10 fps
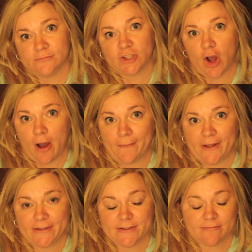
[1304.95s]

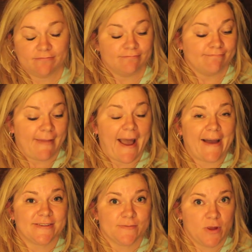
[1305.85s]
Comment.
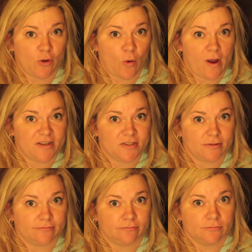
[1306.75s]
Ask me the
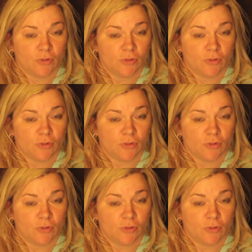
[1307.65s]
question.